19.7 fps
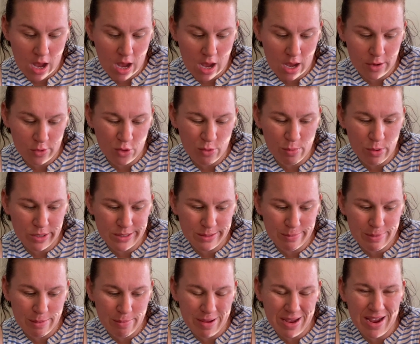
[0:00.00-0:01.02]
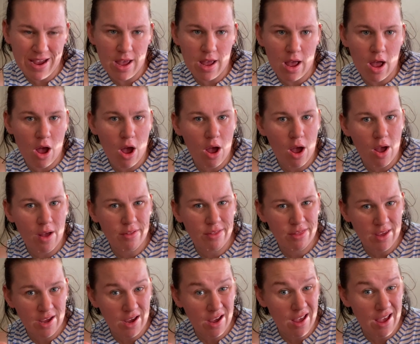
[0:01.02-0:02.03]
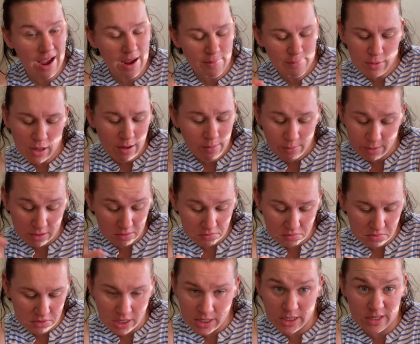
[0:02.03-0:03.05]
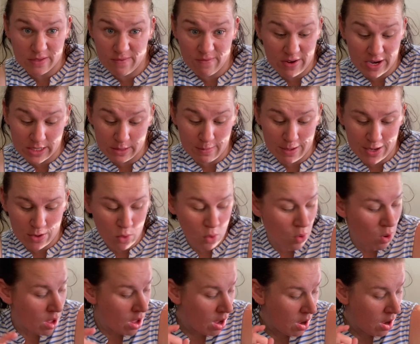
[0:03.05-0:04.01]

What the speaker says: It could possibly be thicker 8 ply, but that doesn't faze me at all.